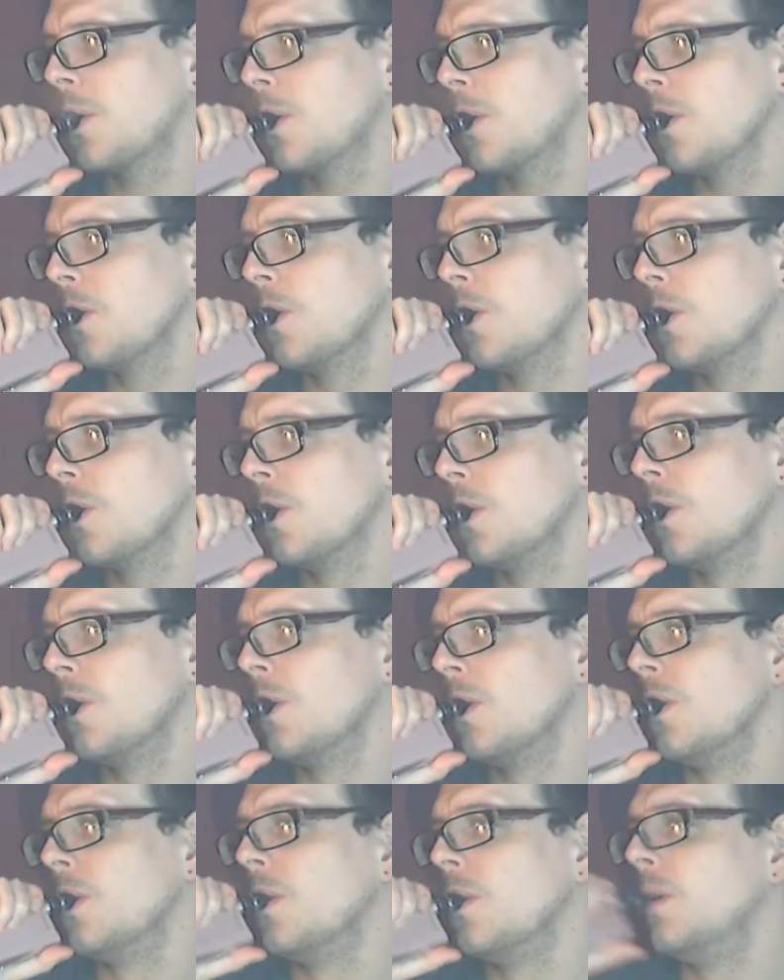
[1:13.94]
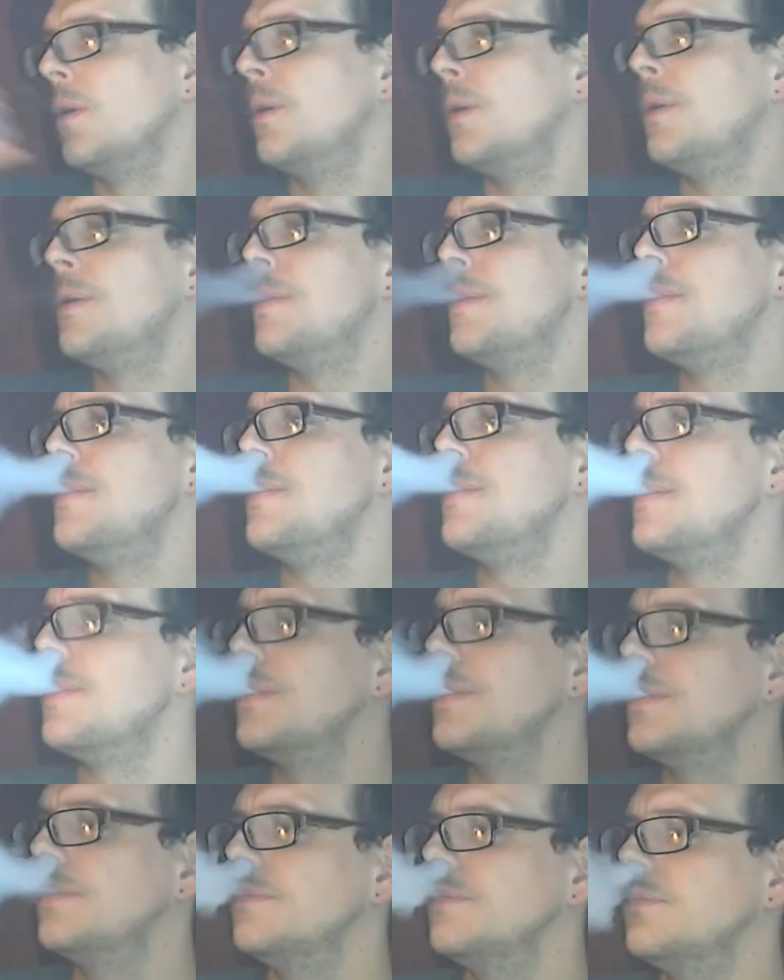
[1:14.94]

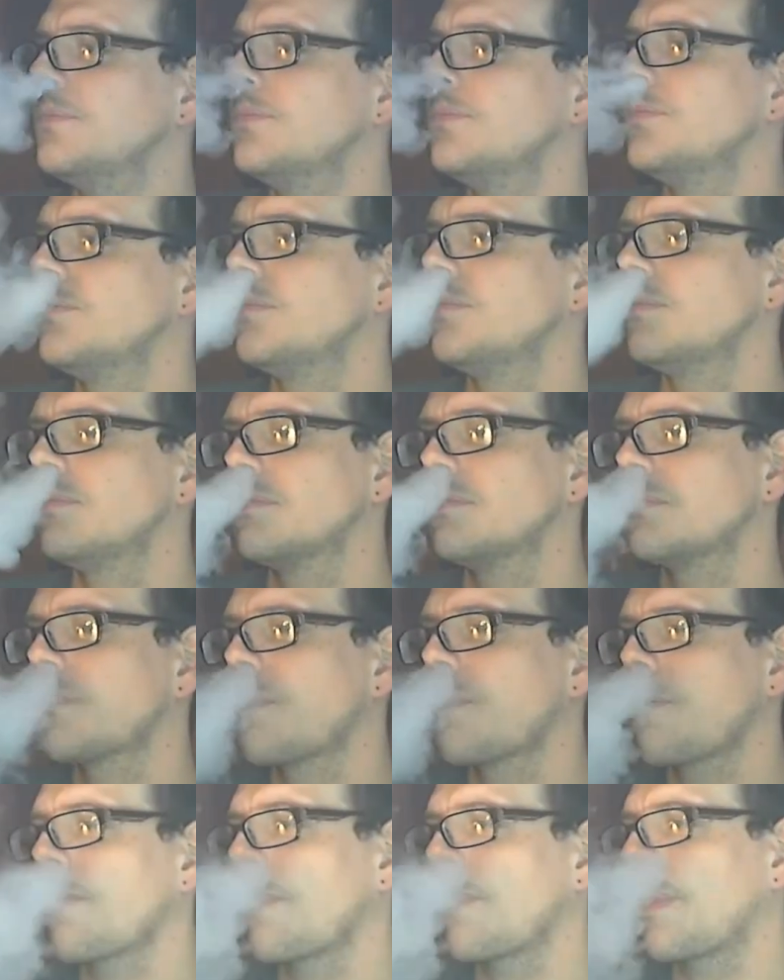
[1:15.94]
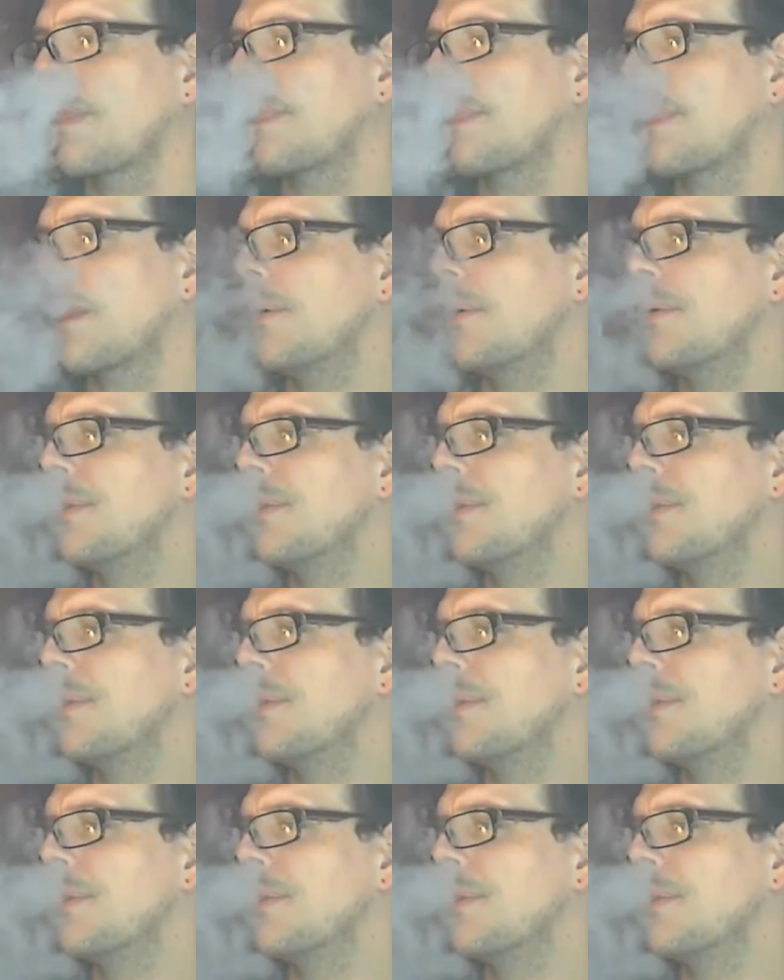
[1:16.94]
(silence)